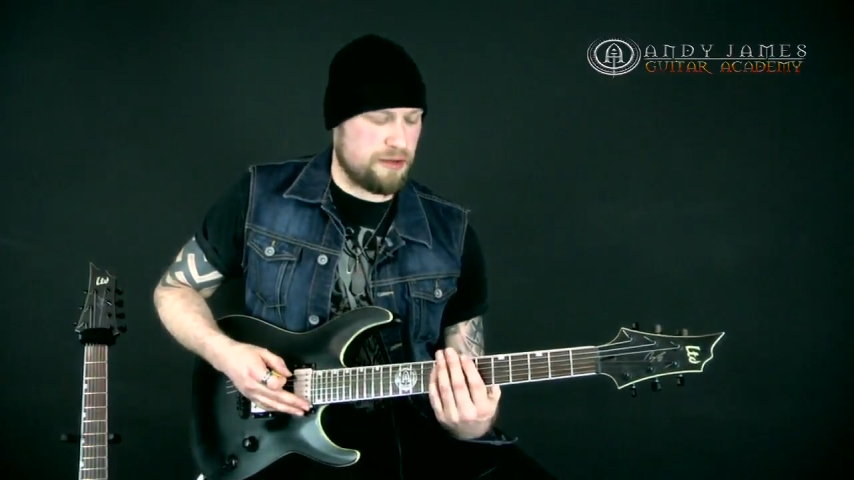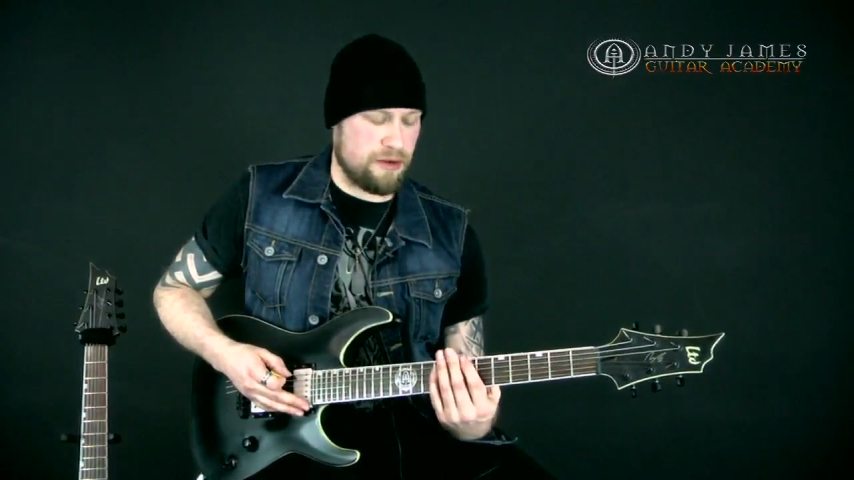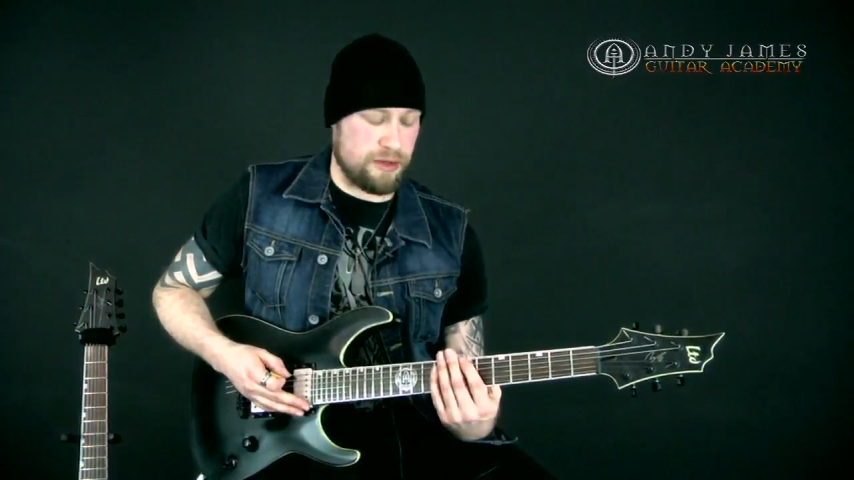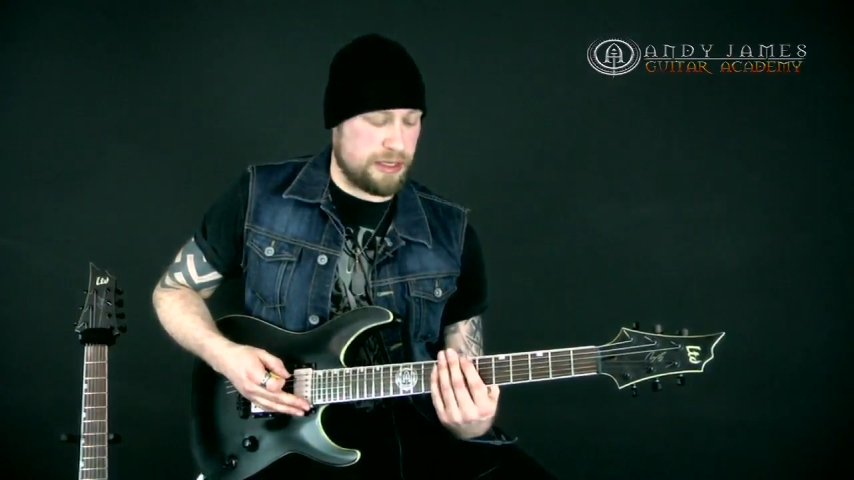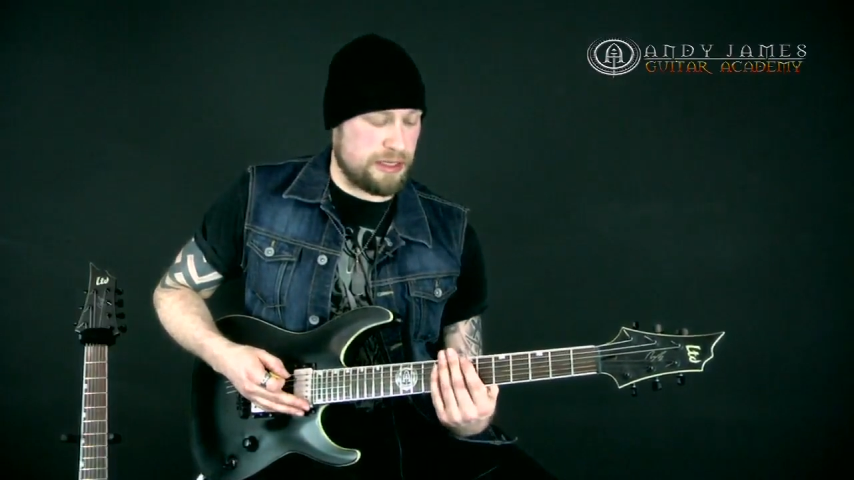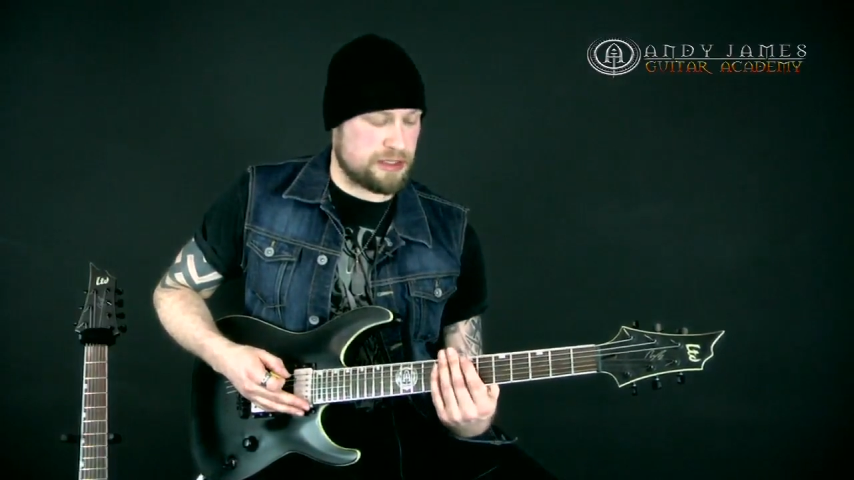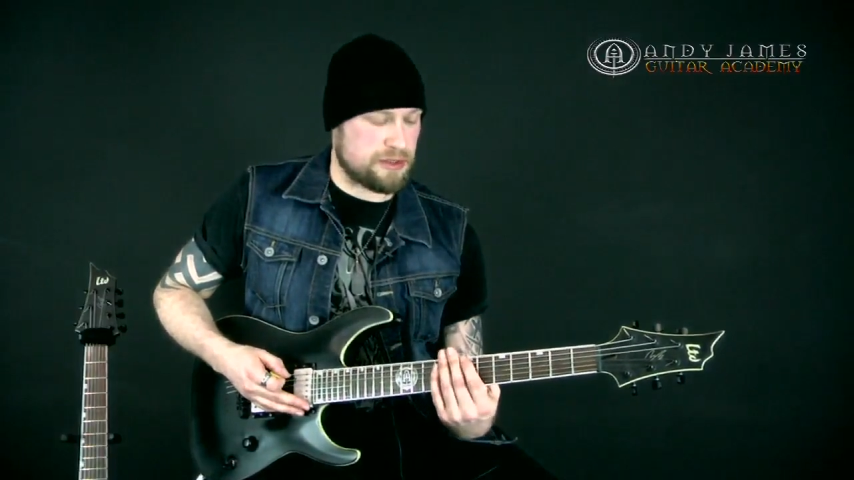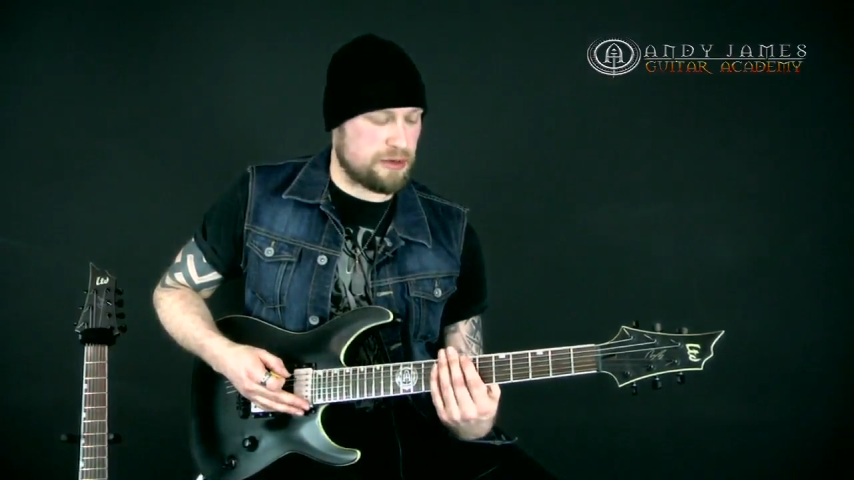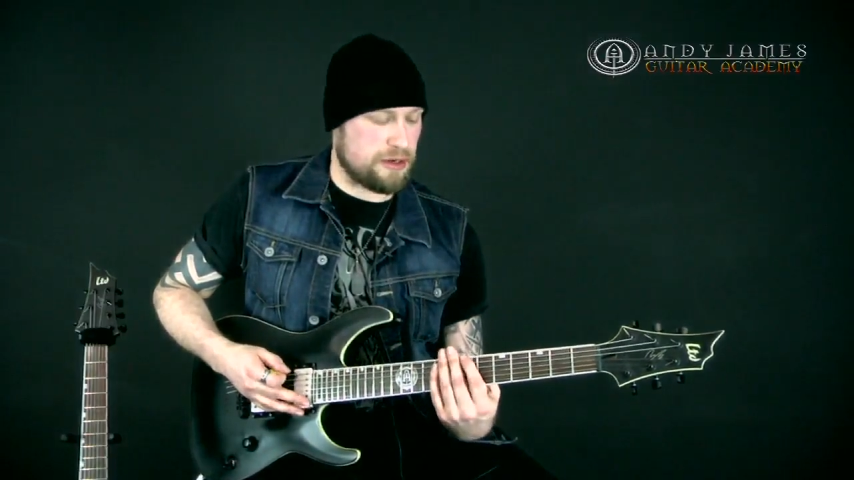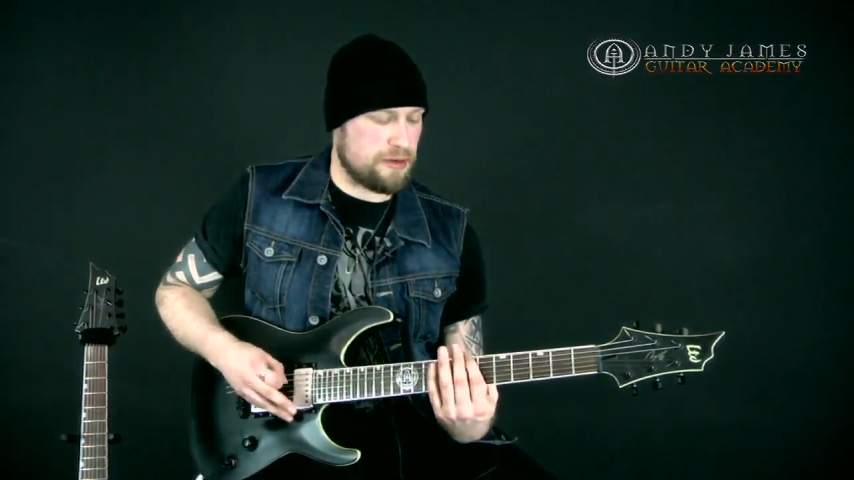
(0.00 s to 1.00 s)
on the E,
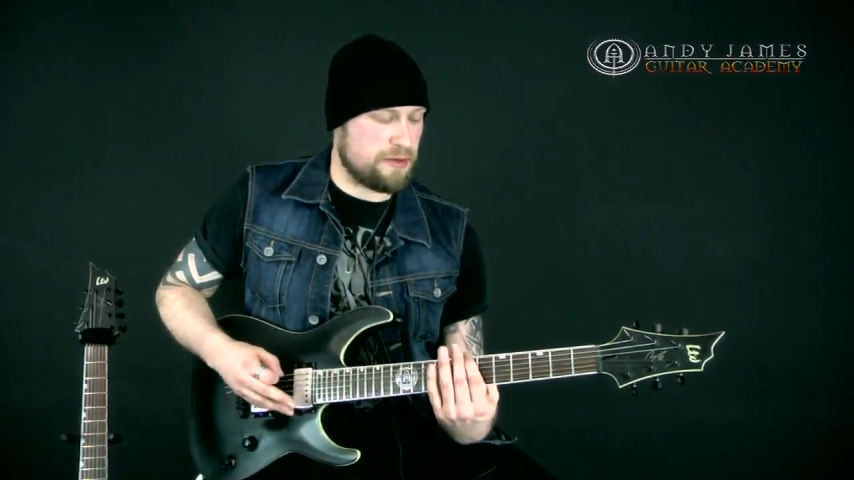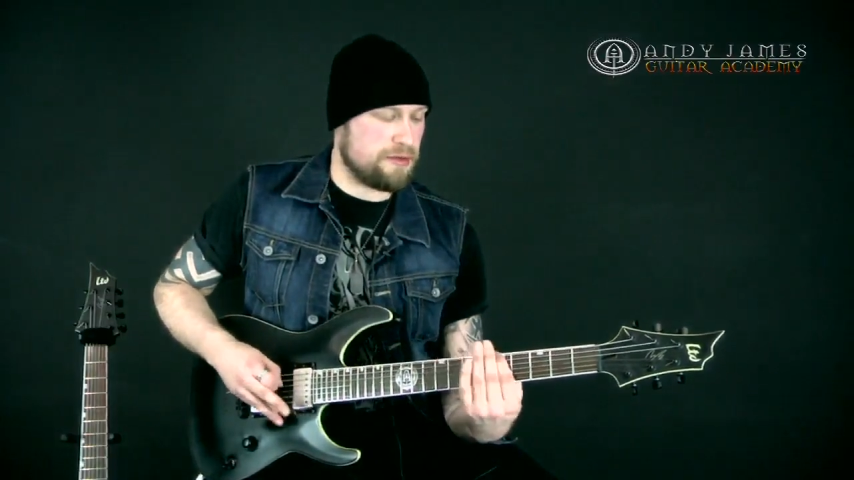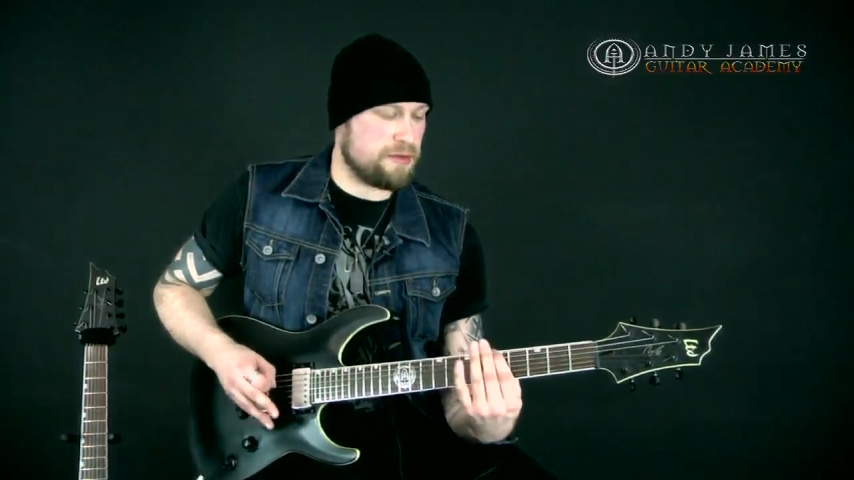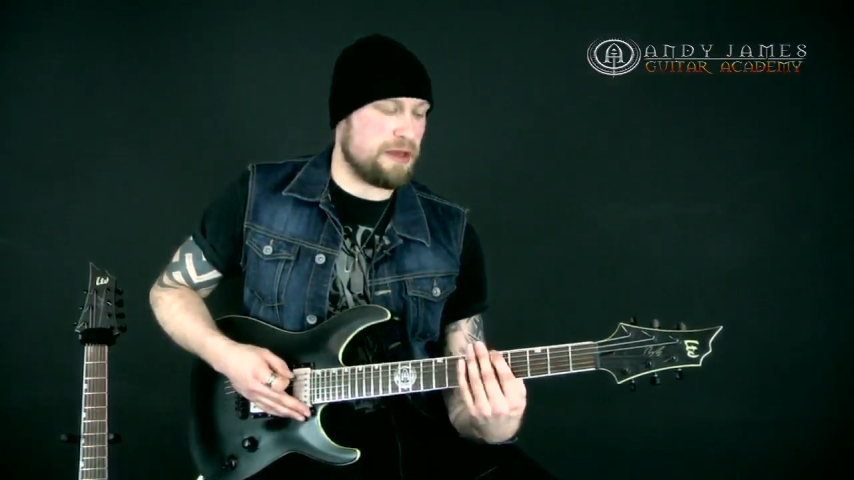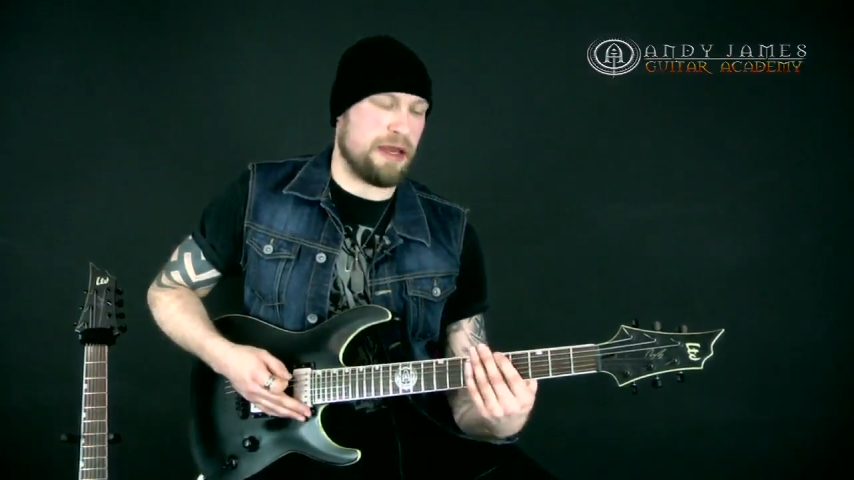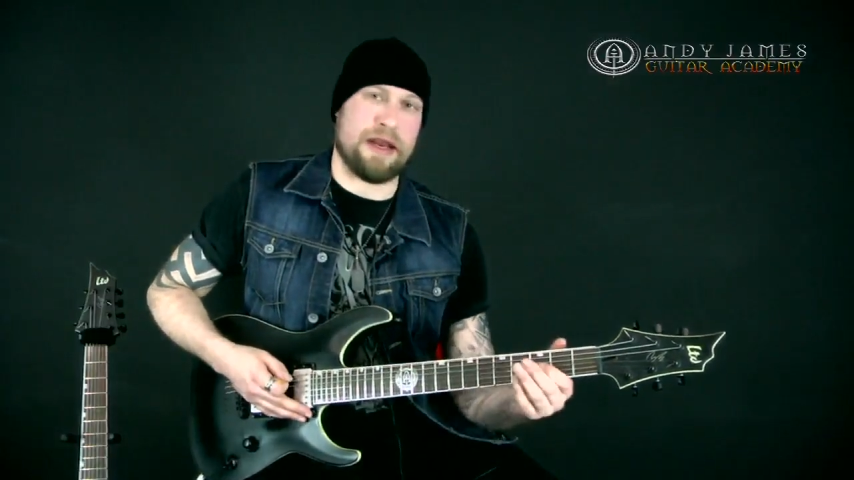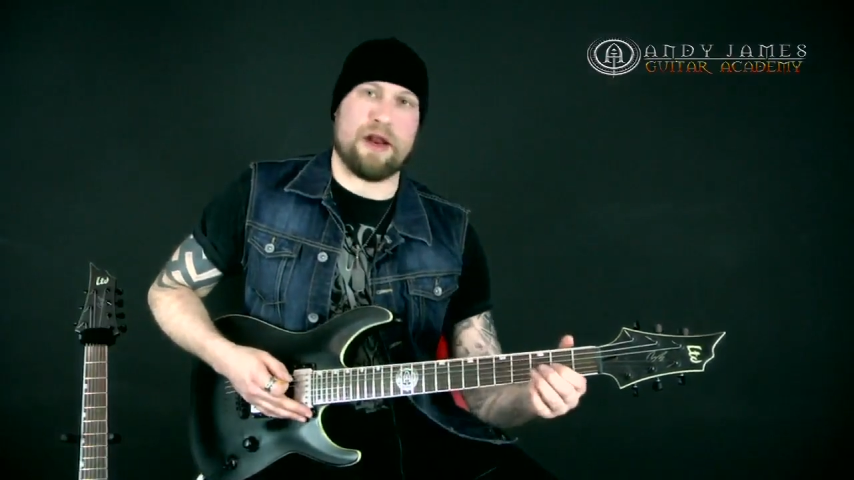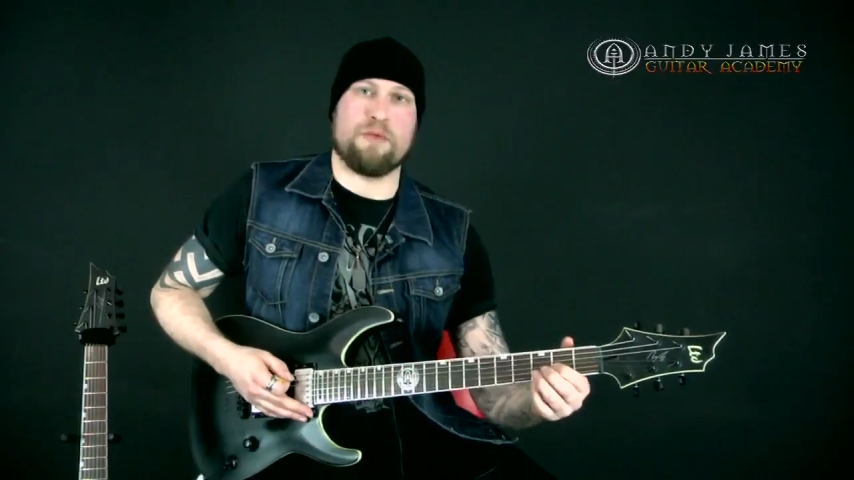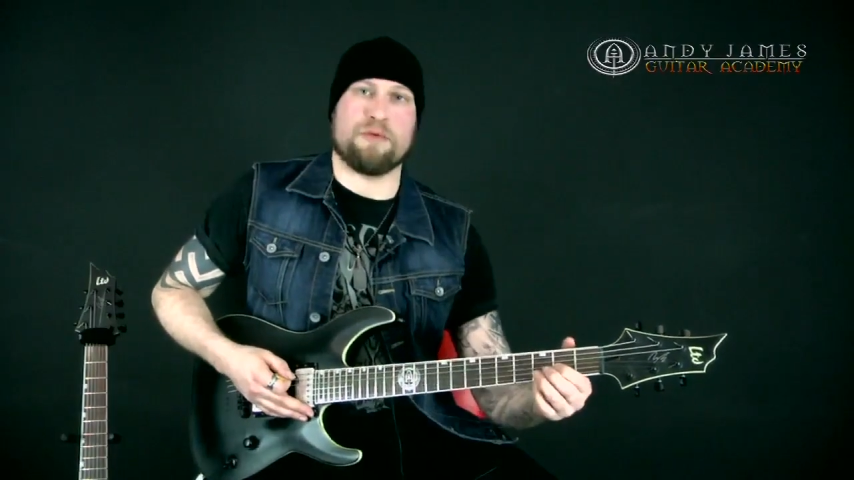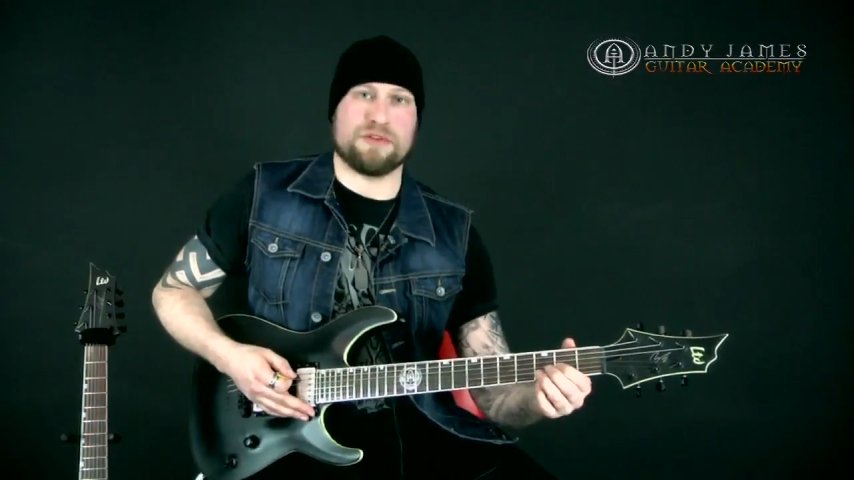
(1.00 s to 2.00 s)
sorry, and then
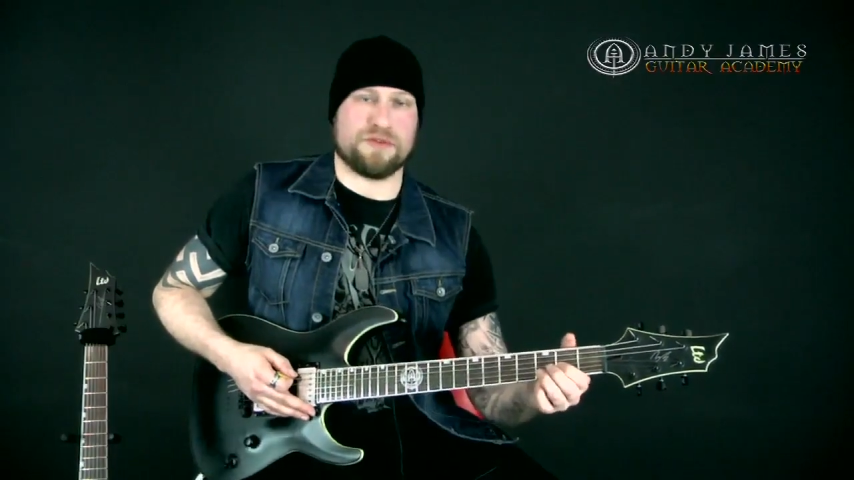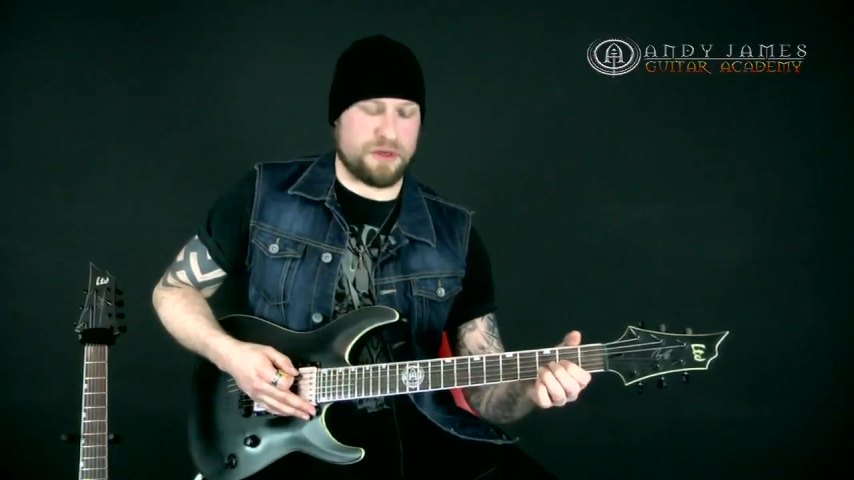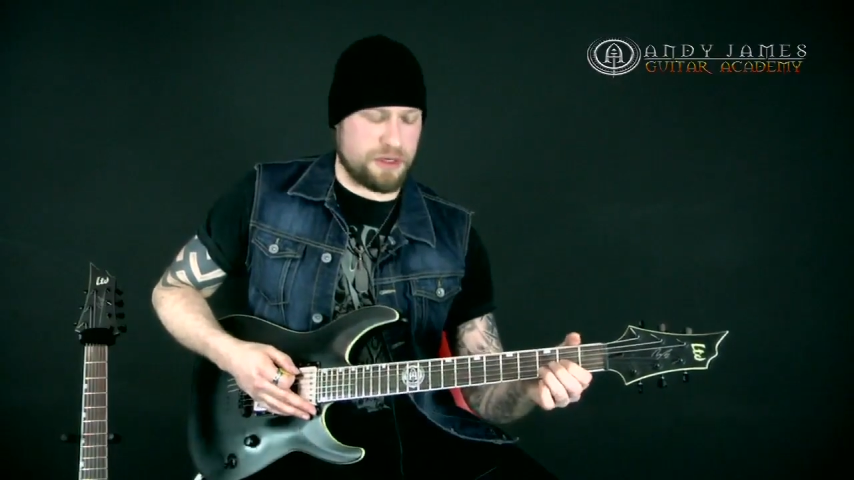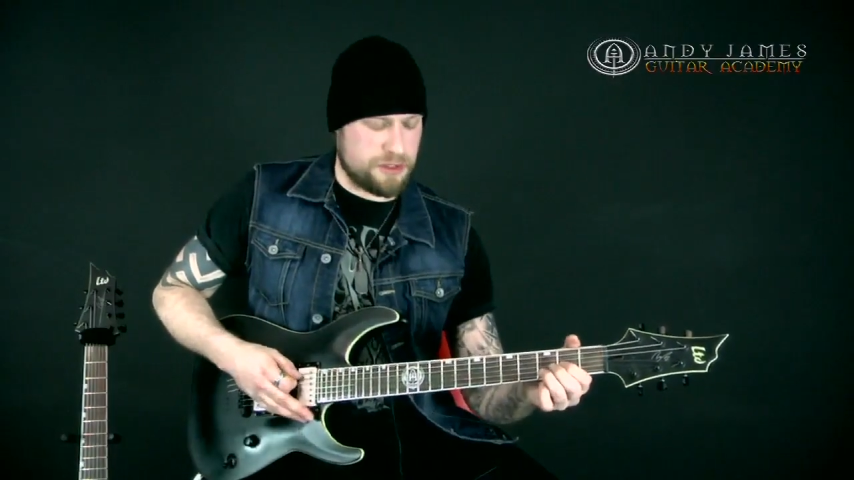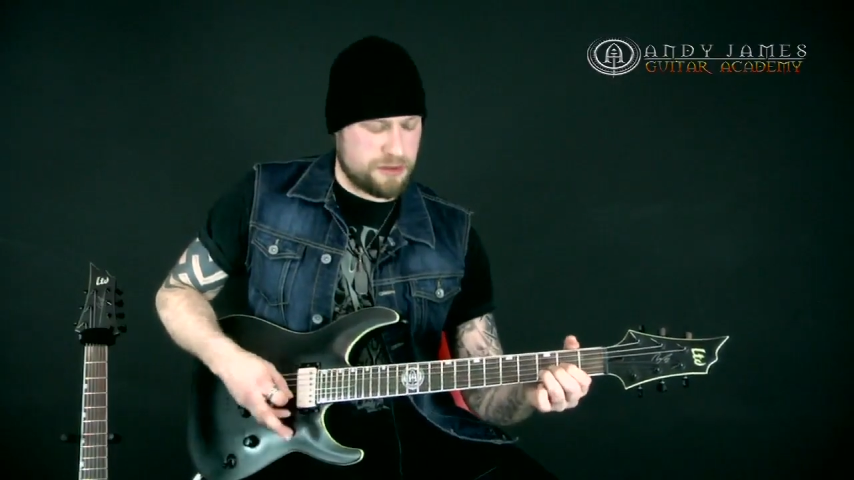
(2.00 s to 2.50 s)
open to finish.